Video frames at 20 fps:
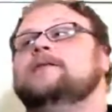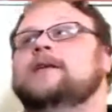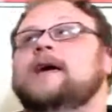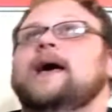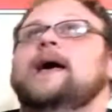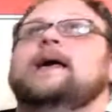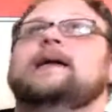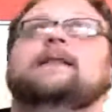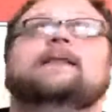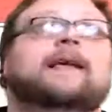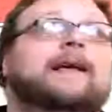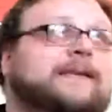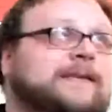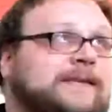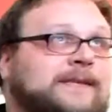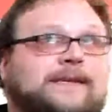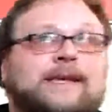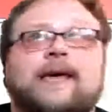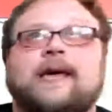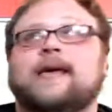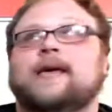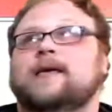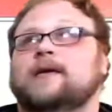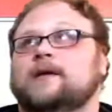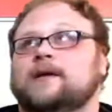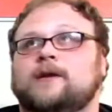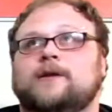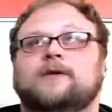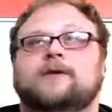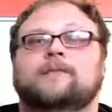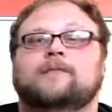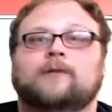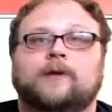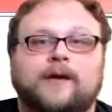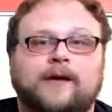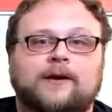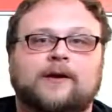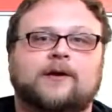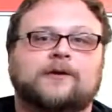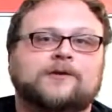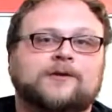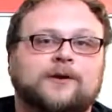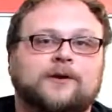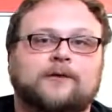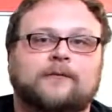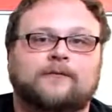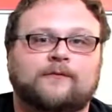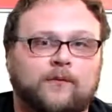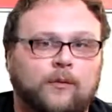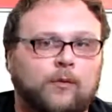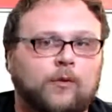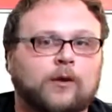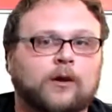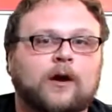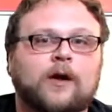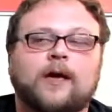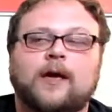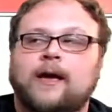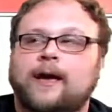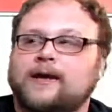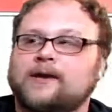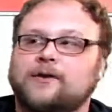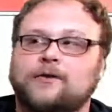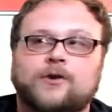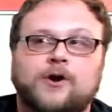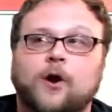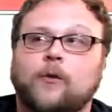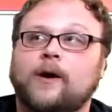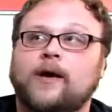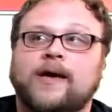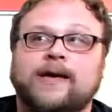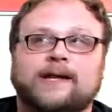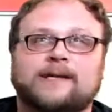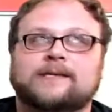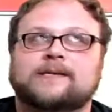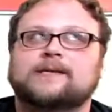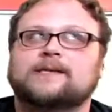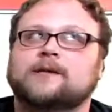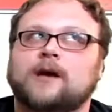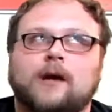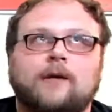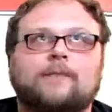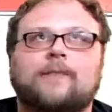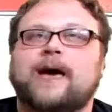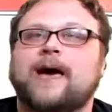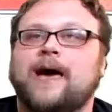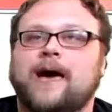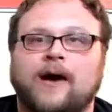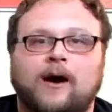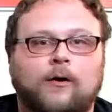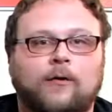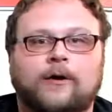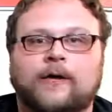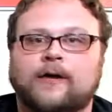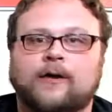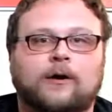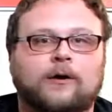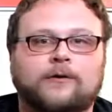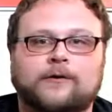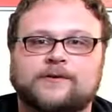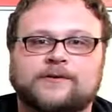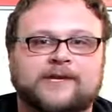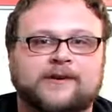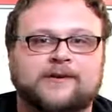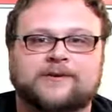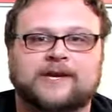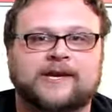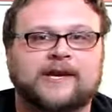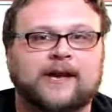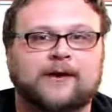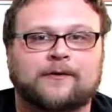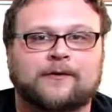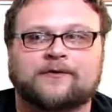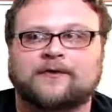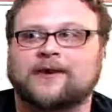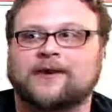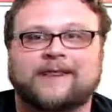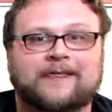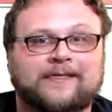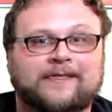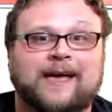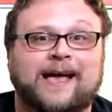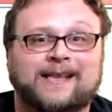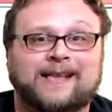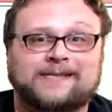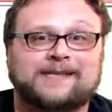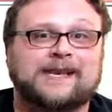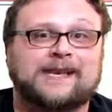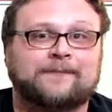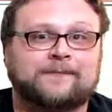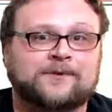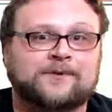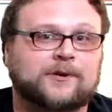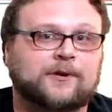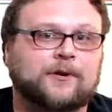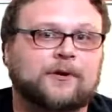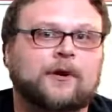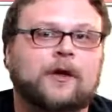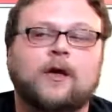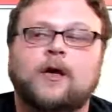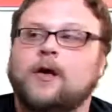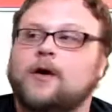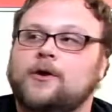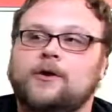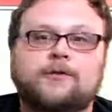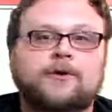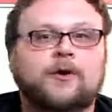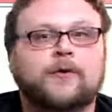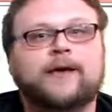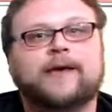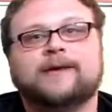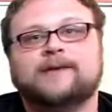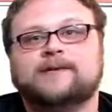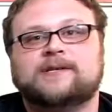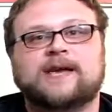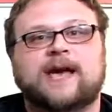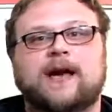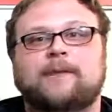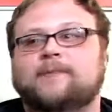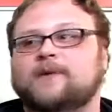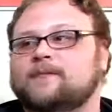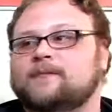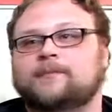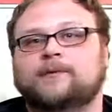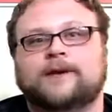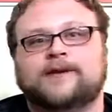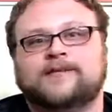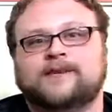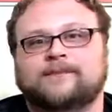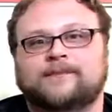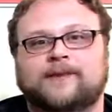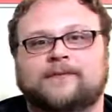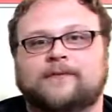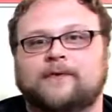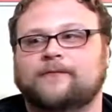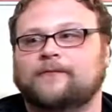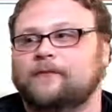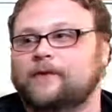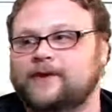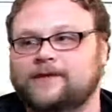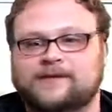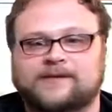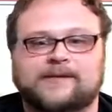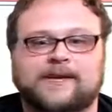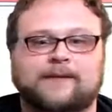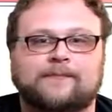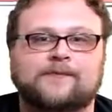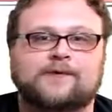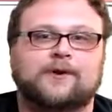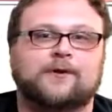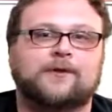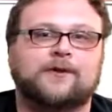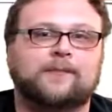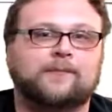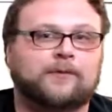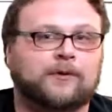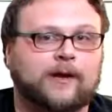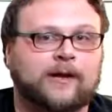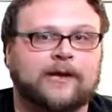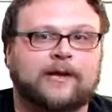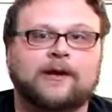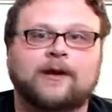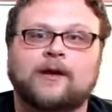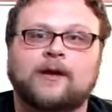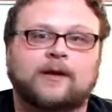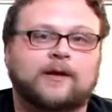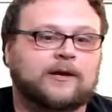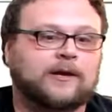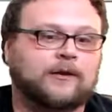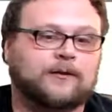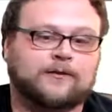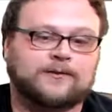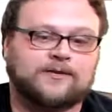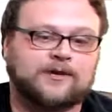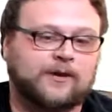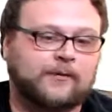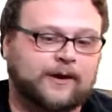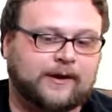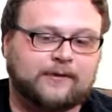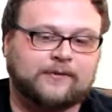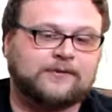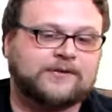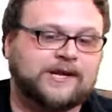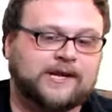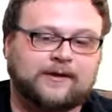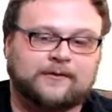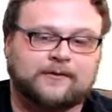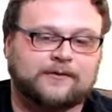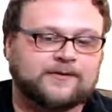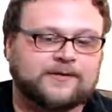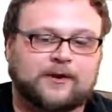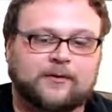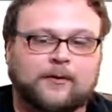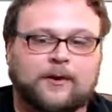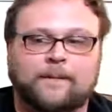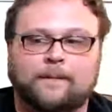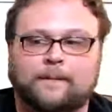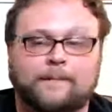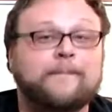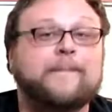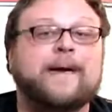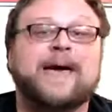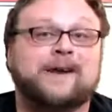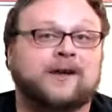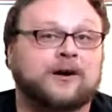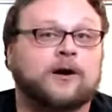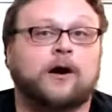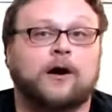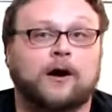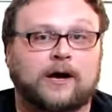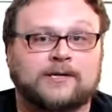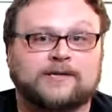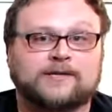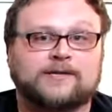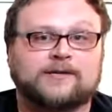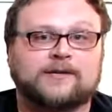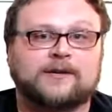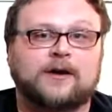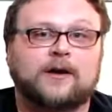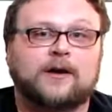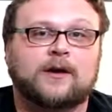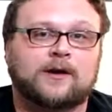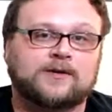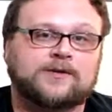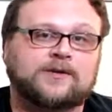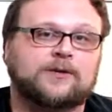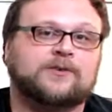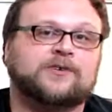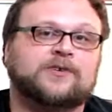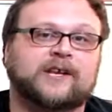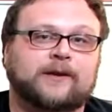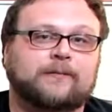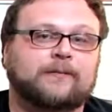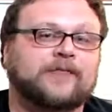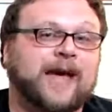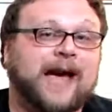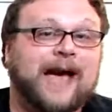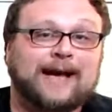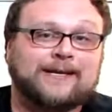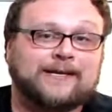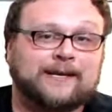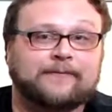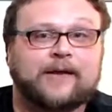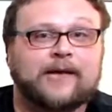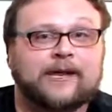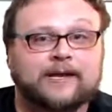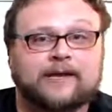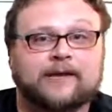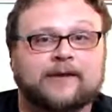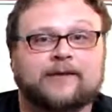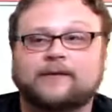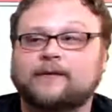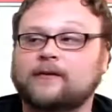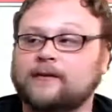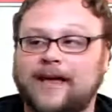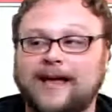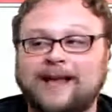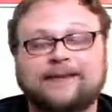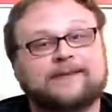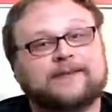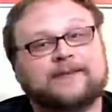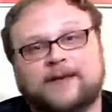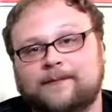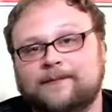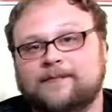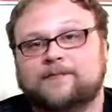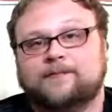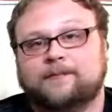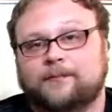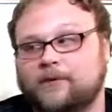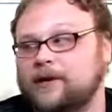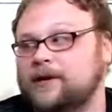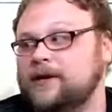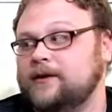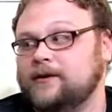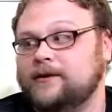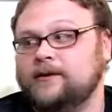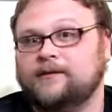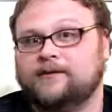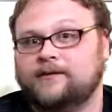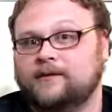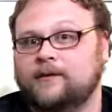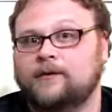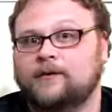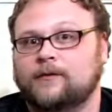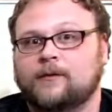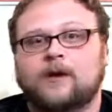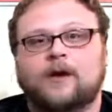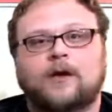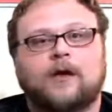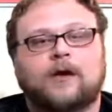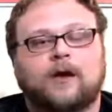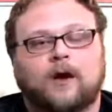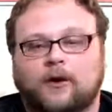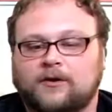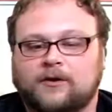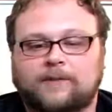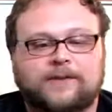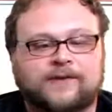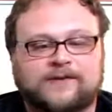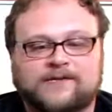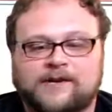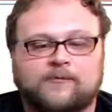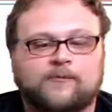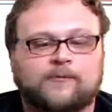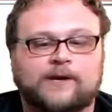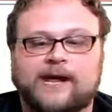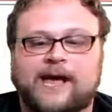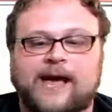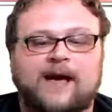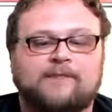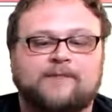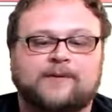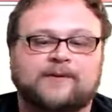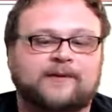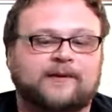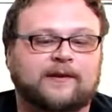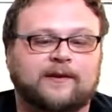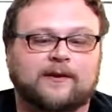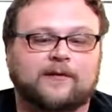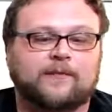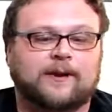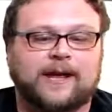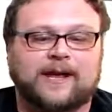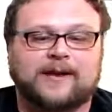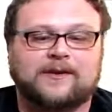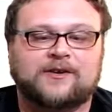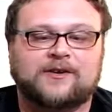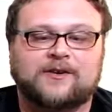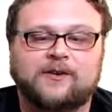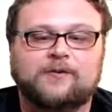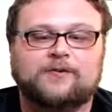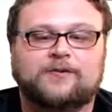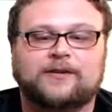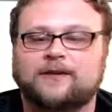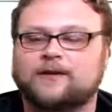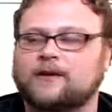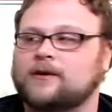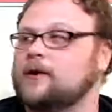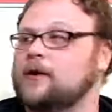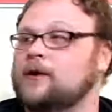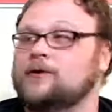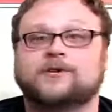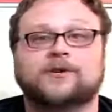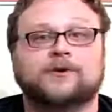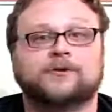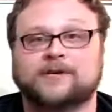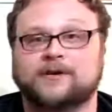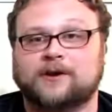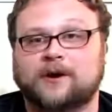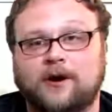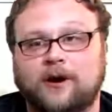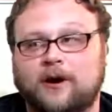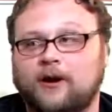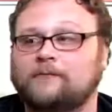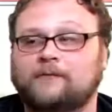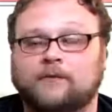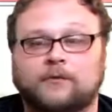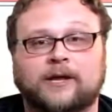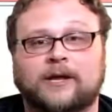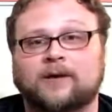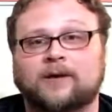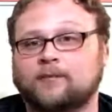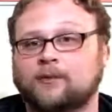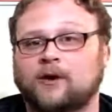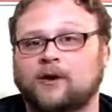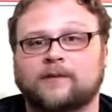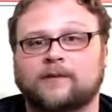that, let's say, you know, you play it on turn 4 and you go ahead and somehow get all those energy counters on it that same turn. You can go ahead and tap it and play something for free the same turn you play it. You know, there's no energy, there's no mana costs associated with activating it. So that seems pretty good too. All depends on what happens here, but I do think the card shows an awful lot of